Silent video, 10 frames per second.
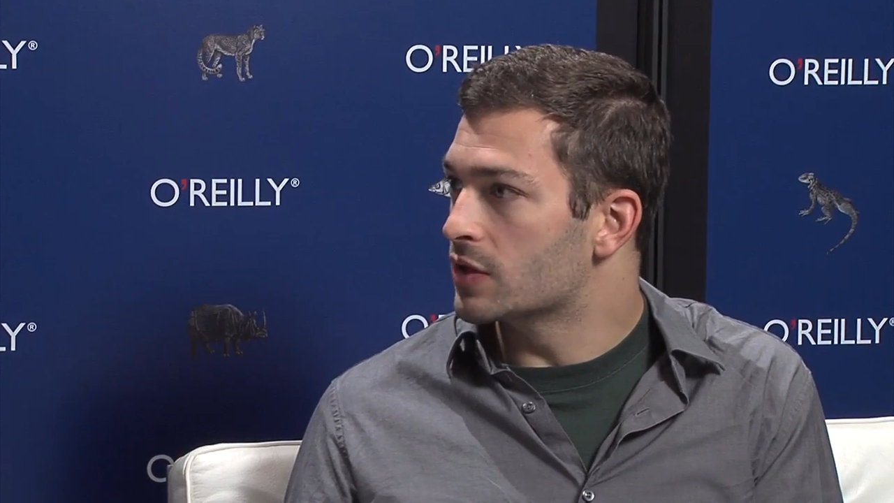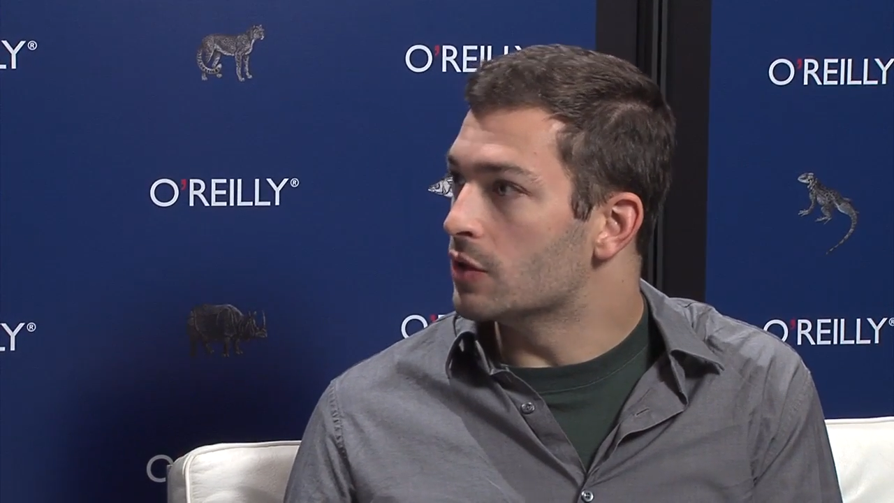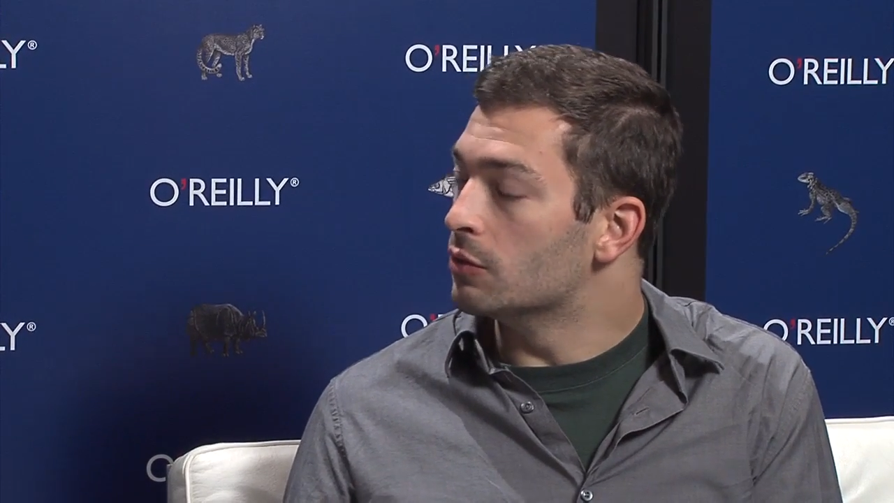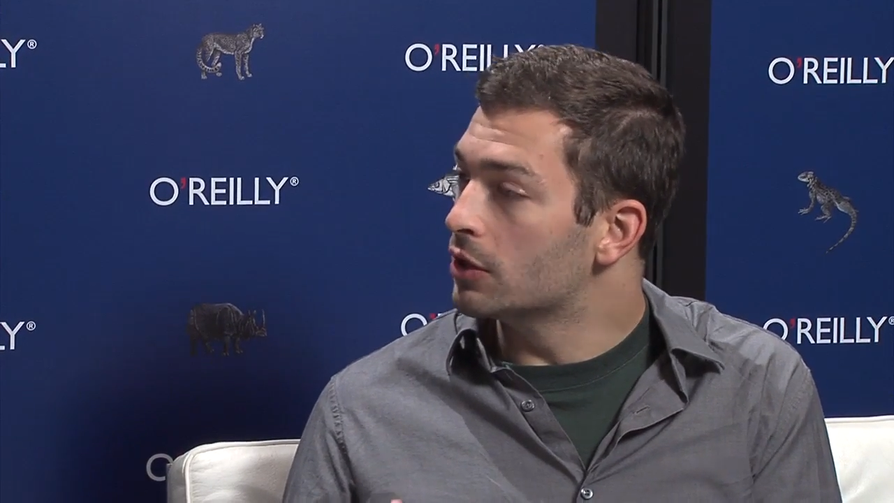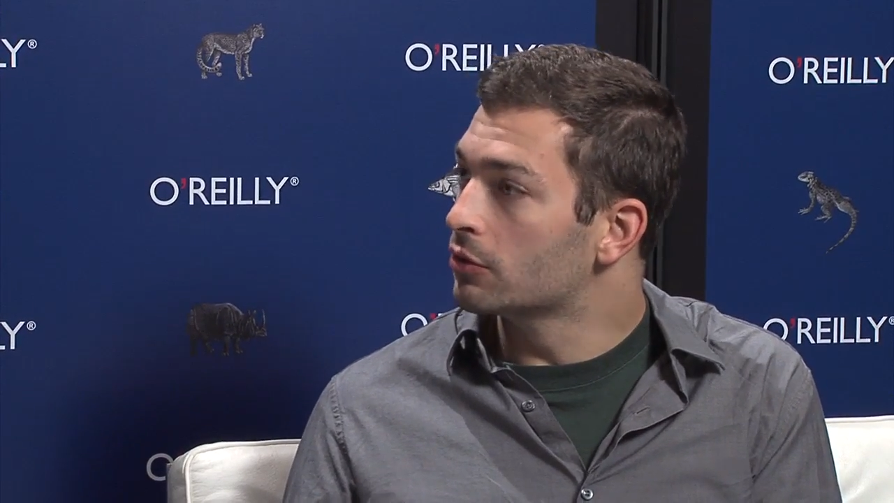so
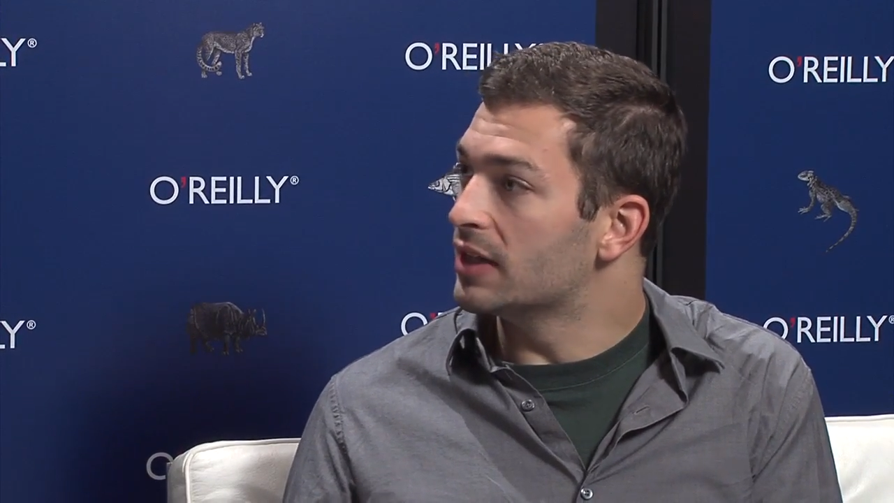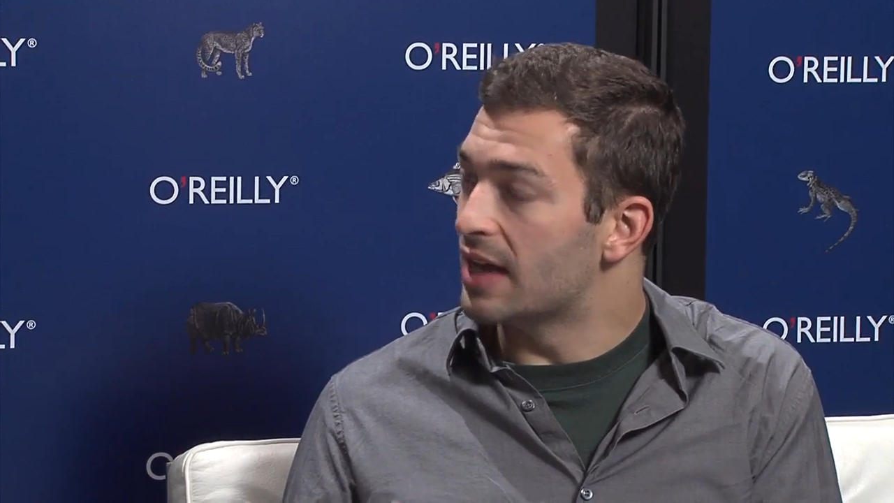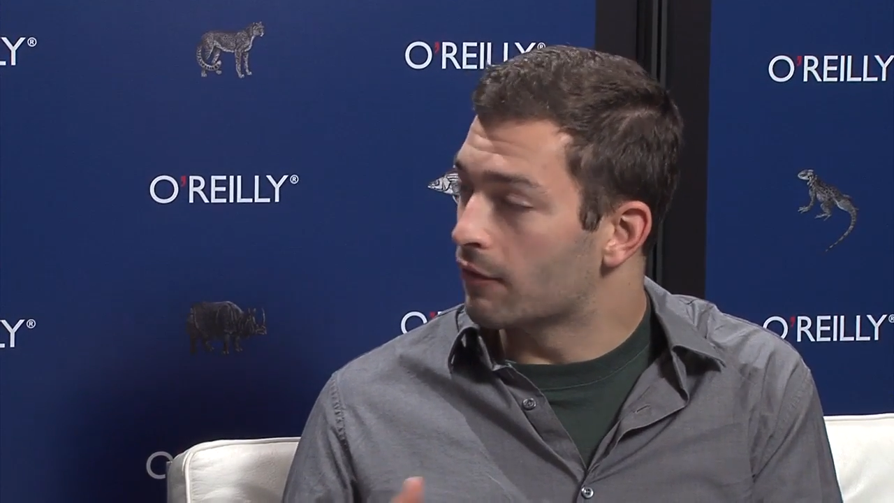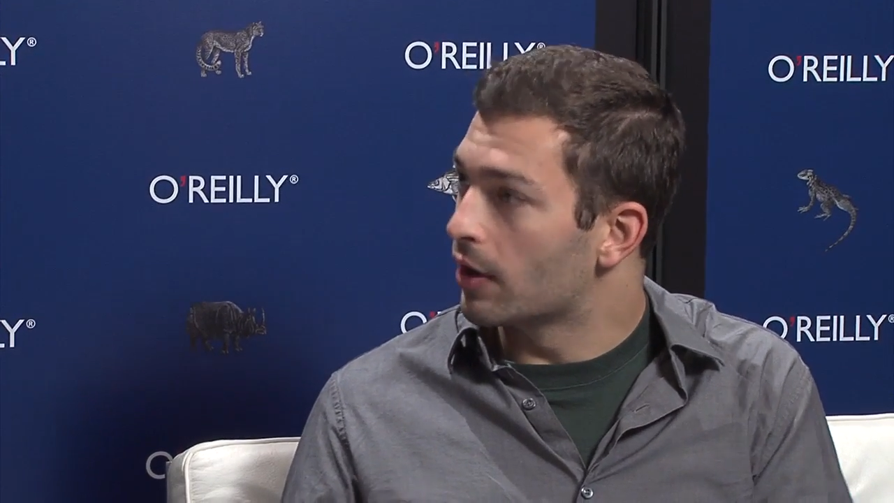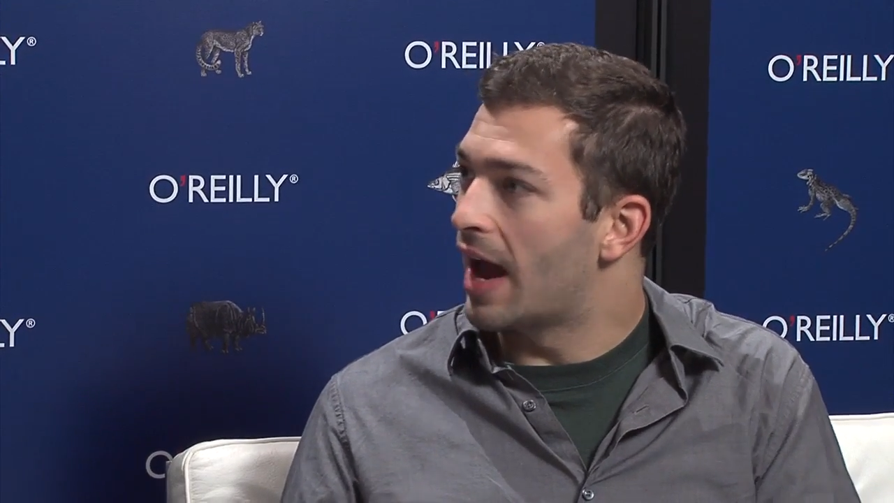you literally
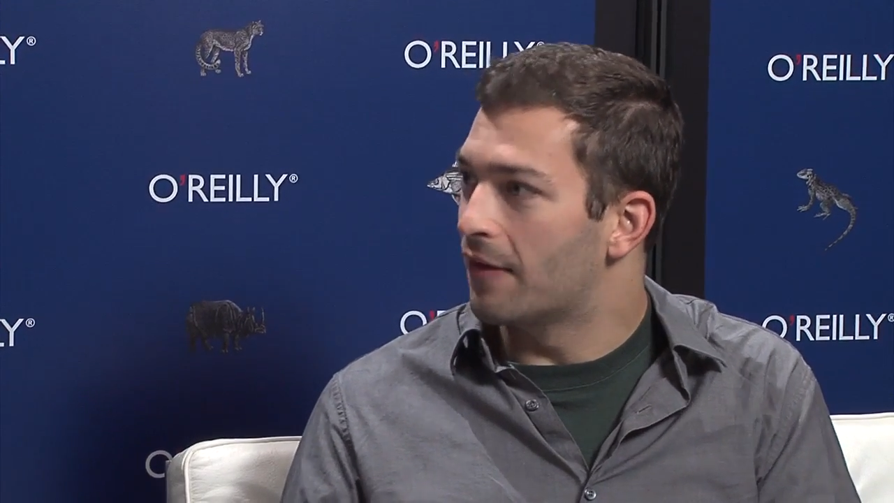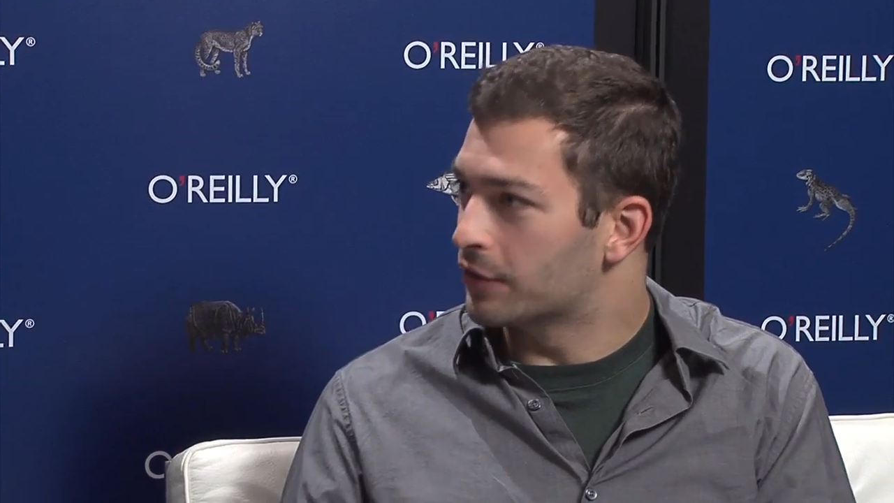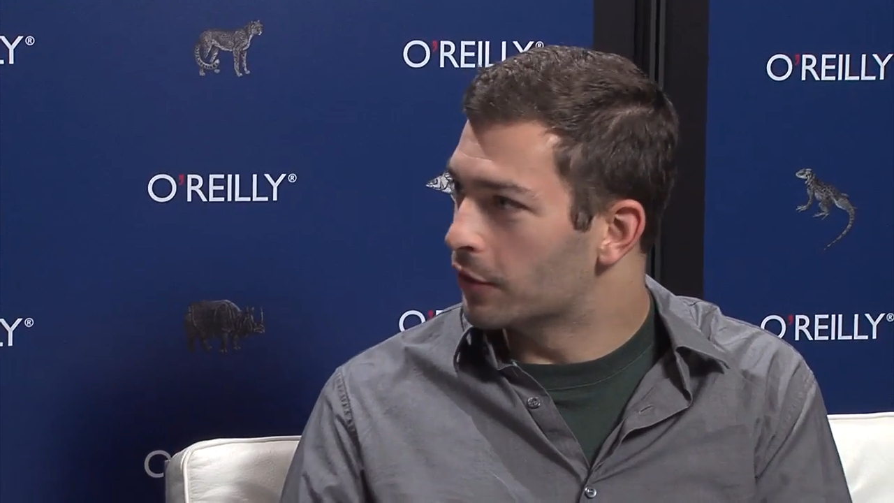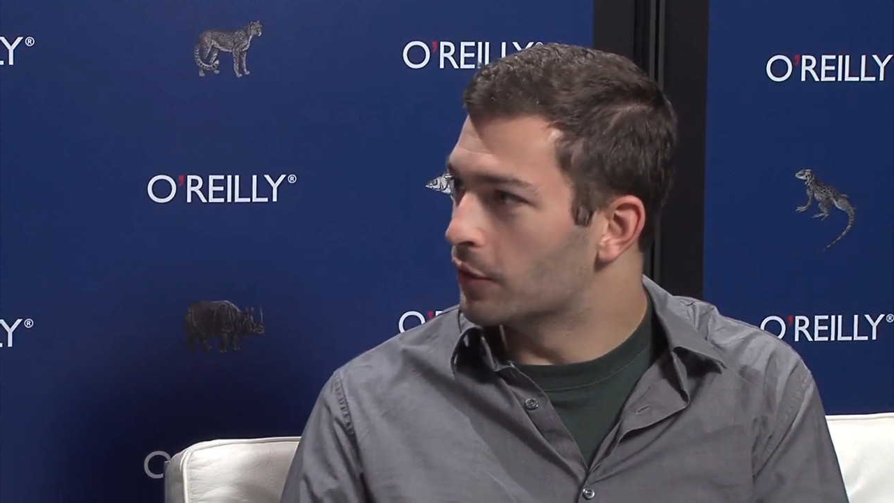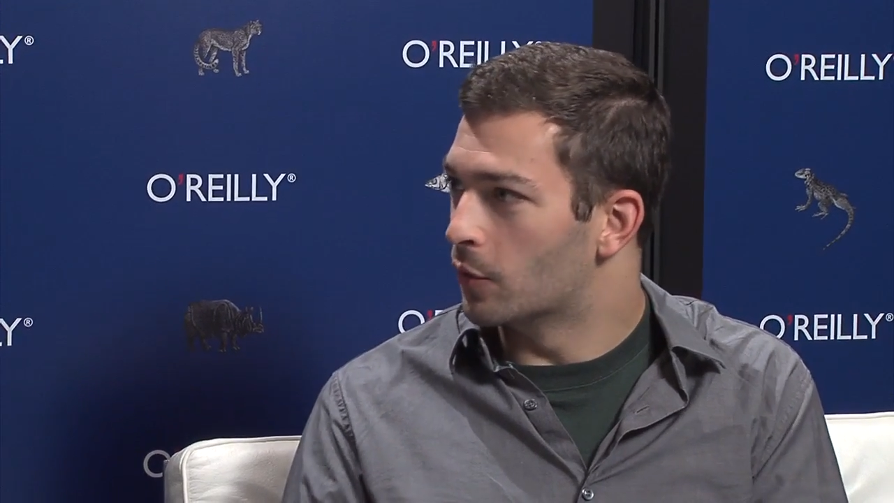never have
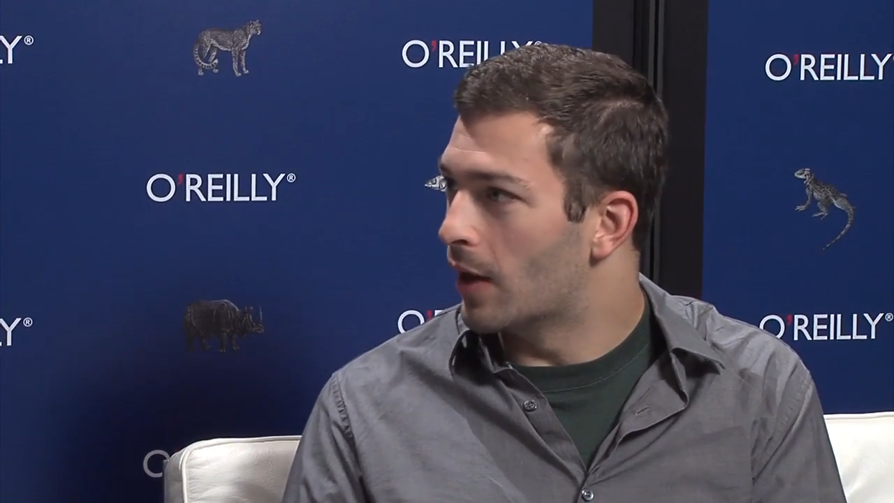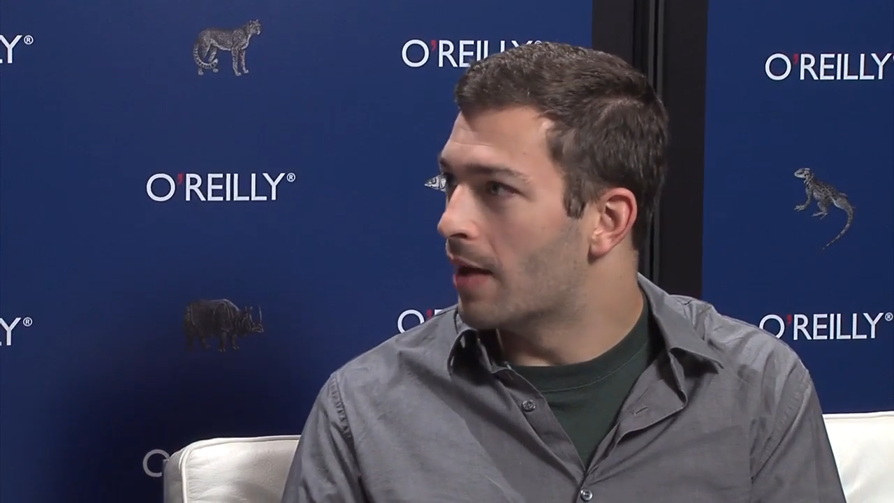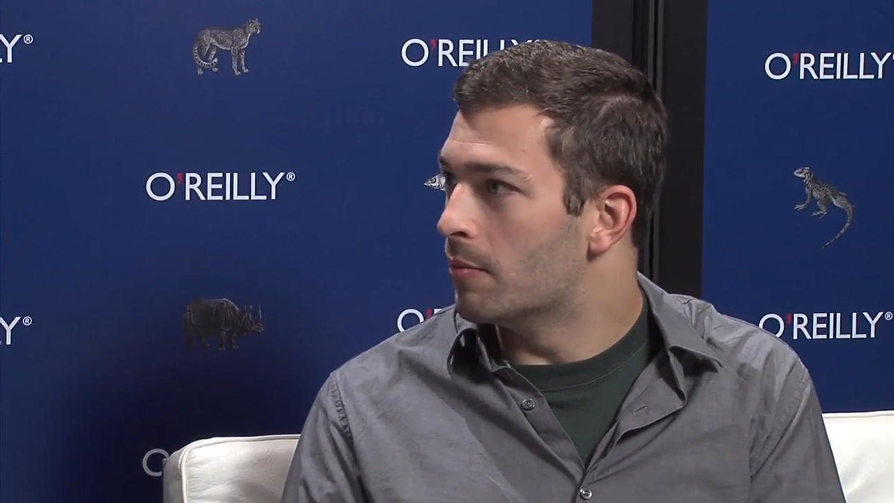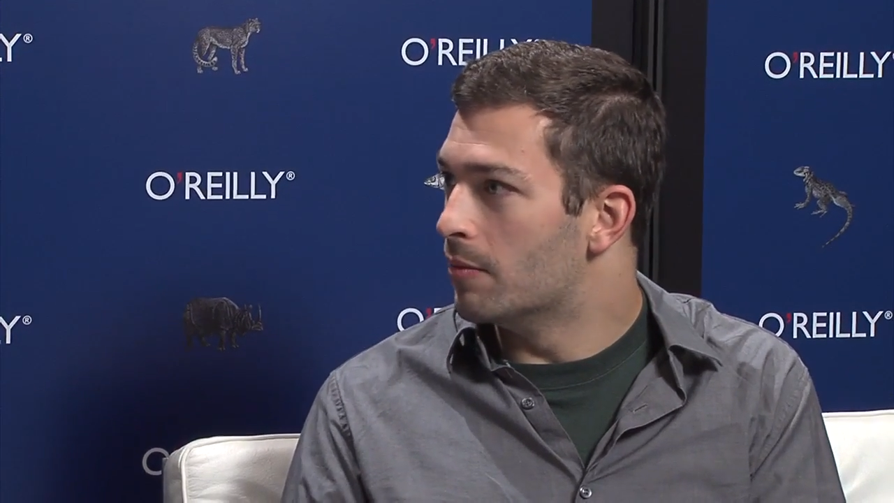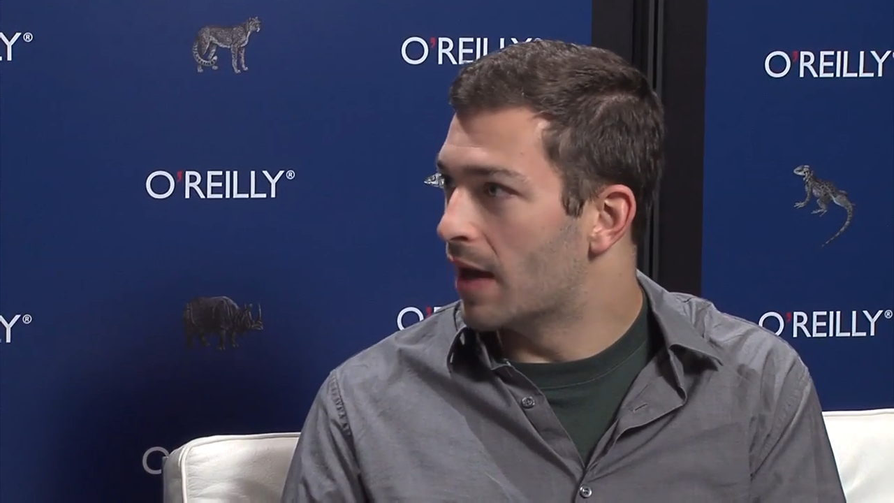to go to the
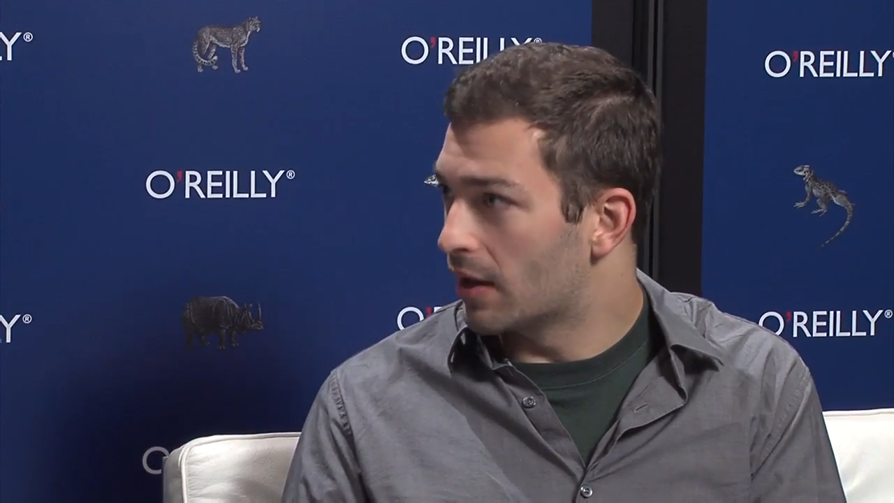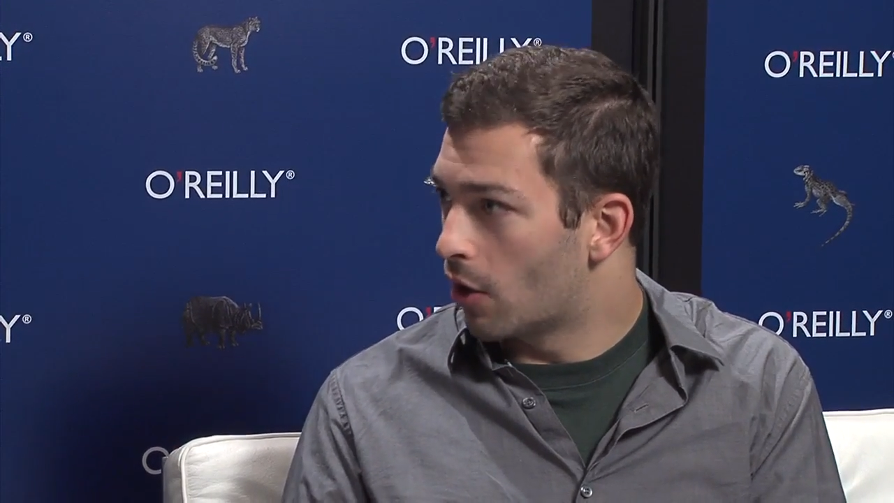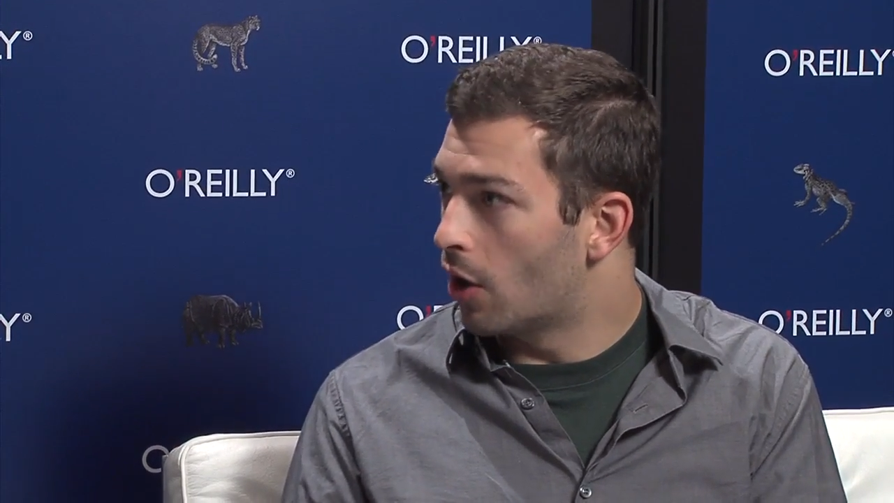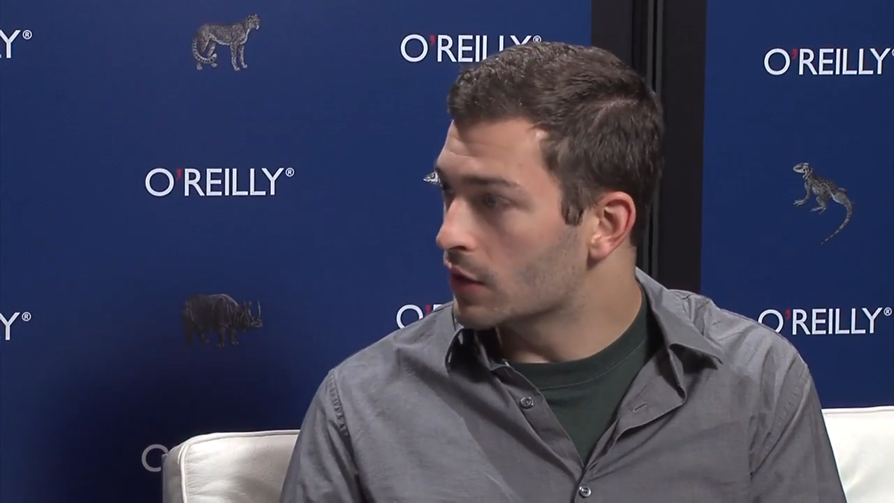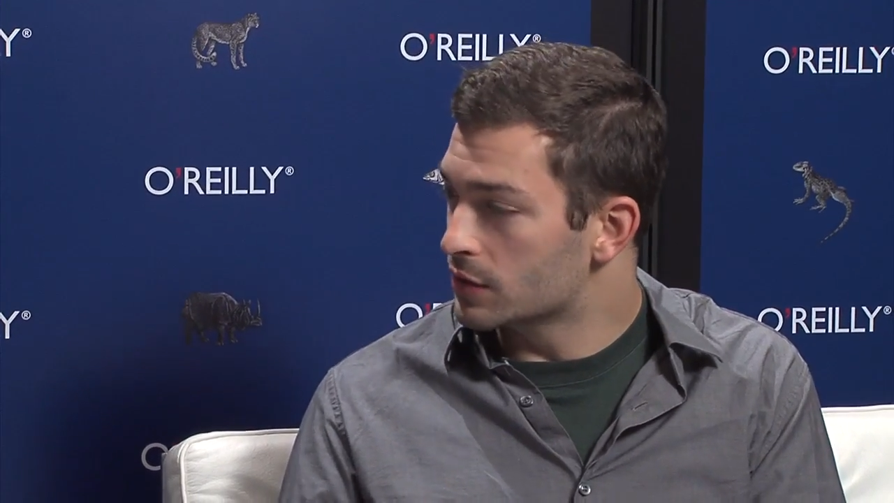web at all.